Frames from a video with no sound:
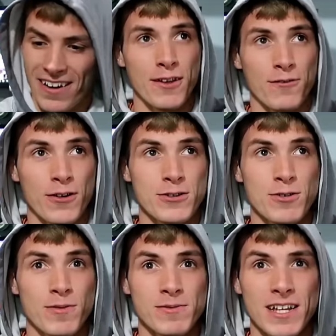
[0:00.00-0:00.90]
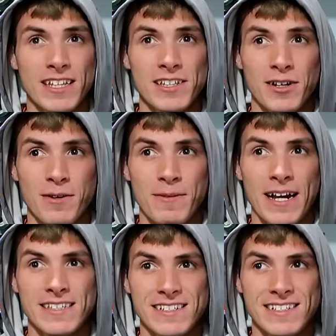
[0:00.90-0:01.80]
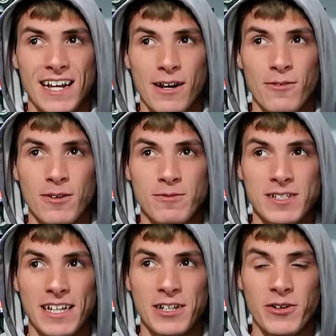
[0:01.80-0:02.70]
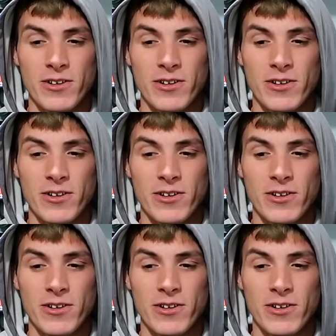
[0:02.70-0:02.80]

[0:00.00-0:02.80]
The first one was on the Duramax, the second one was on the